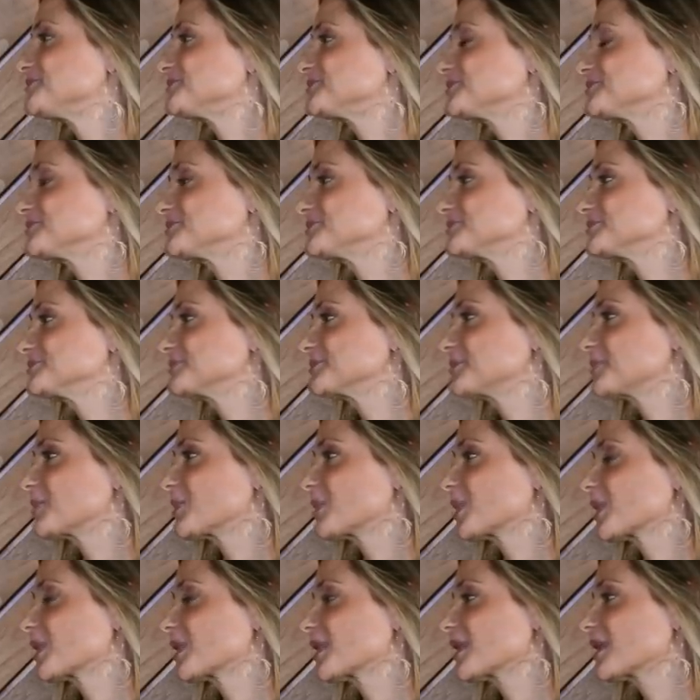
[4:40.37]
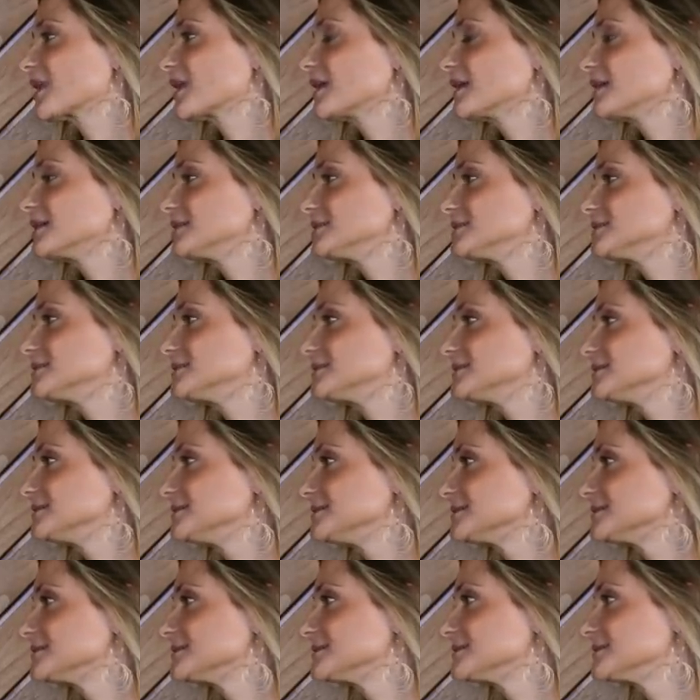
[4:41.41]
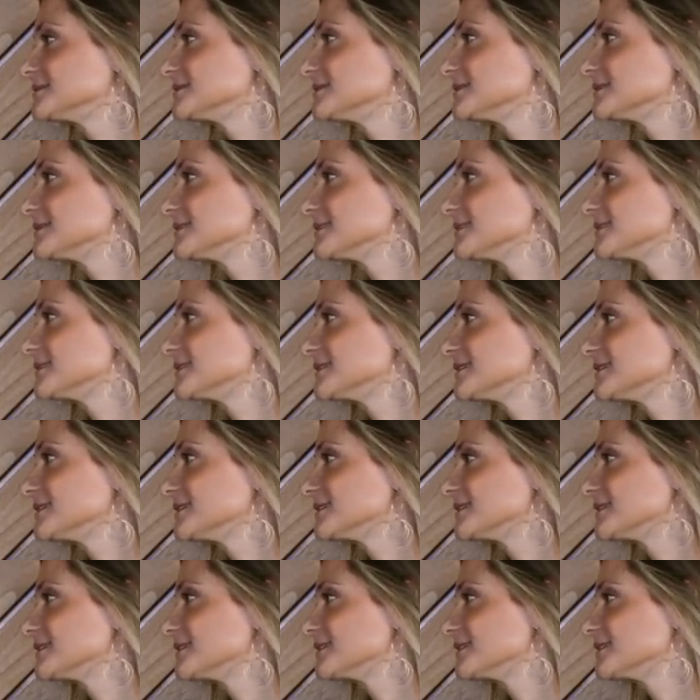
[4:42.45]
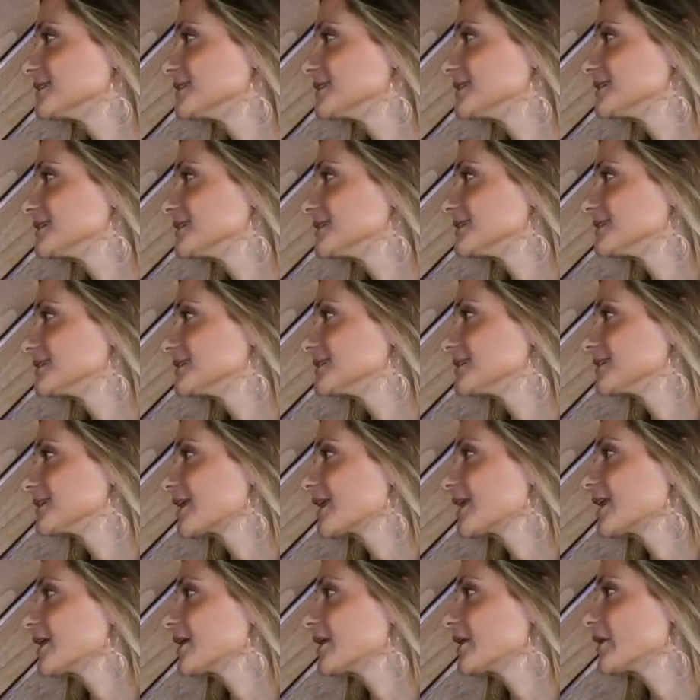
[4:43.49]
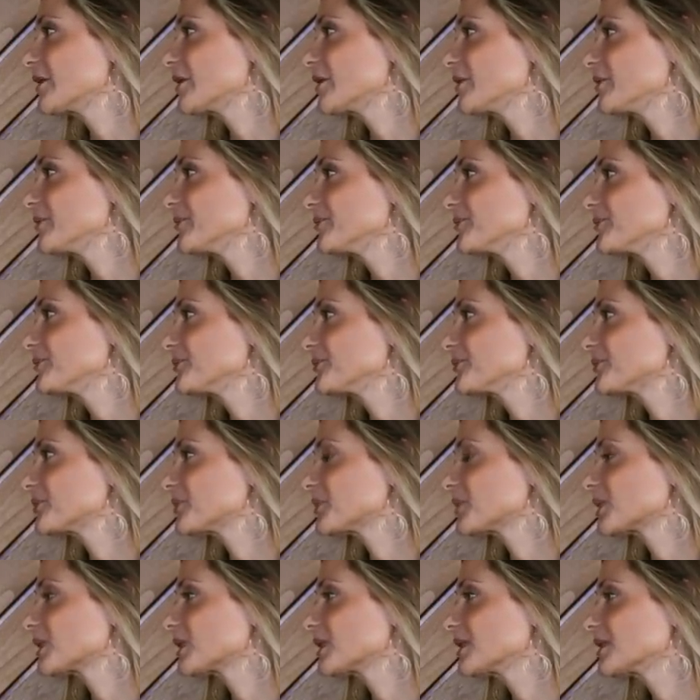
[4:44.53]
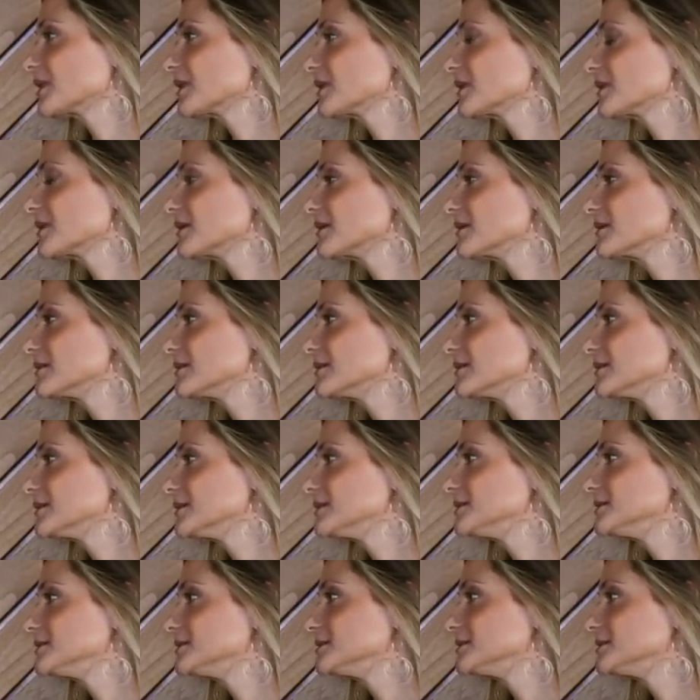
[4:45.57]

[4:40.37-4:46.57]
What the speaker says: This person isn't speaking.